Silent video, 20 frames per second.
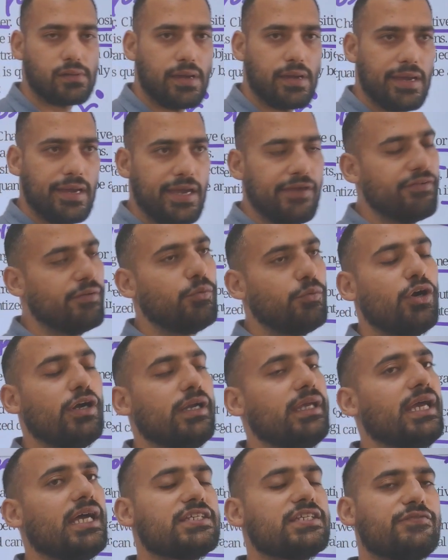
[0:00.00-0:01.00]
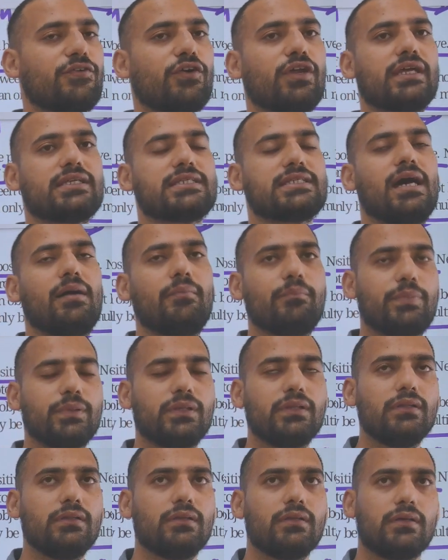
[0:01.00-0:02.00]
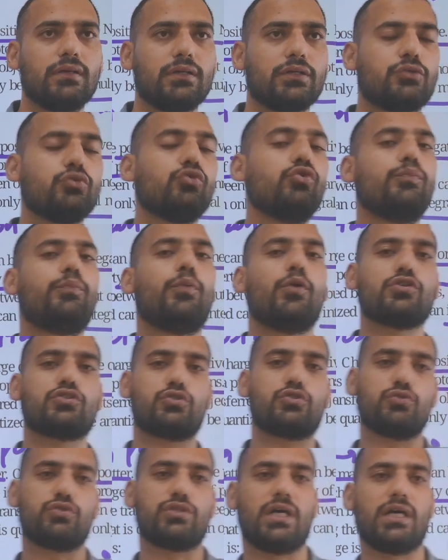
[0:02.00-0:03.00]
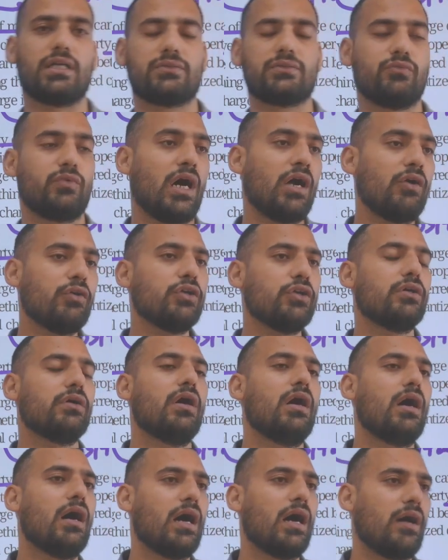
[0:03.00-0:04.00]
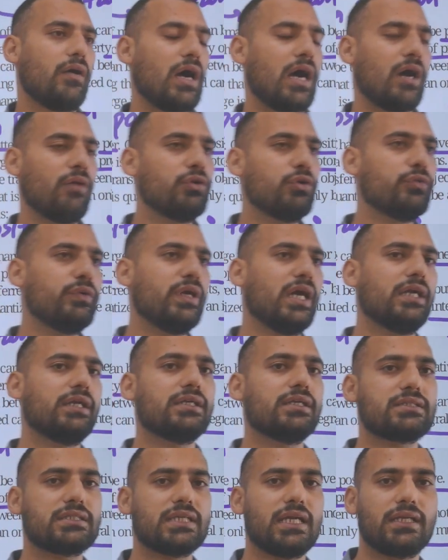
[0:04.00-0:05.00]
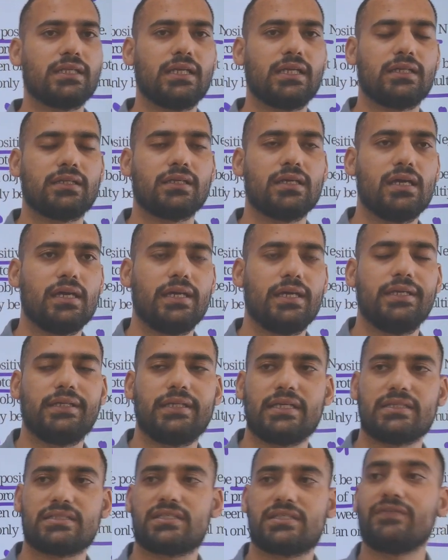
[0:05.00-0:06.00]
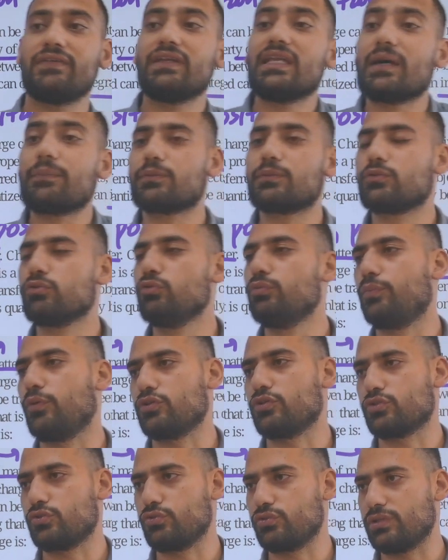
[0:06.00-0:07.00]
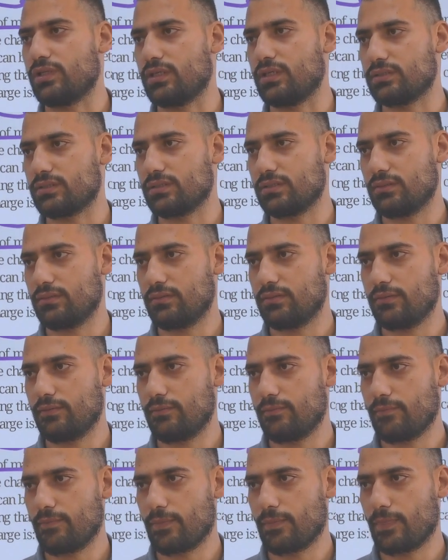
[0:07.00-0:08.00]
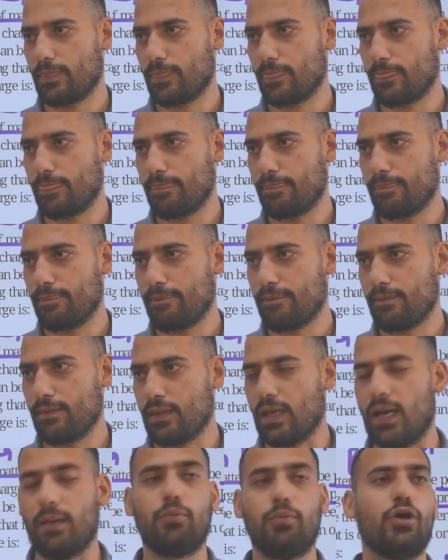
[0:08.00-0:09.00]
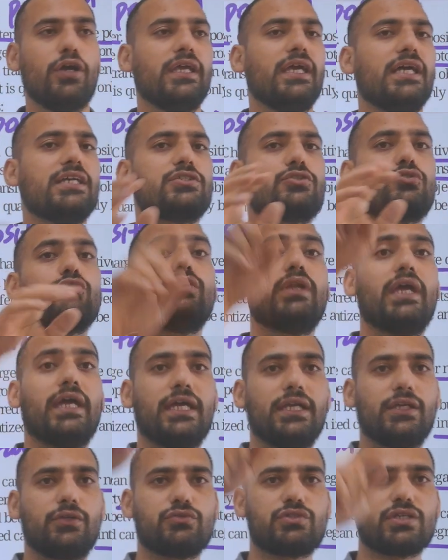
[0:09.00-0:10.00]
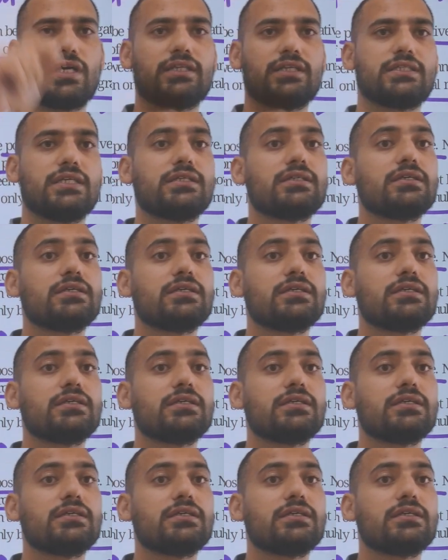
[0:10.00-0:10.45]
If a body has, for example, two positive charges, how do we understand that it has developed two positive charges? A body has two negative charges.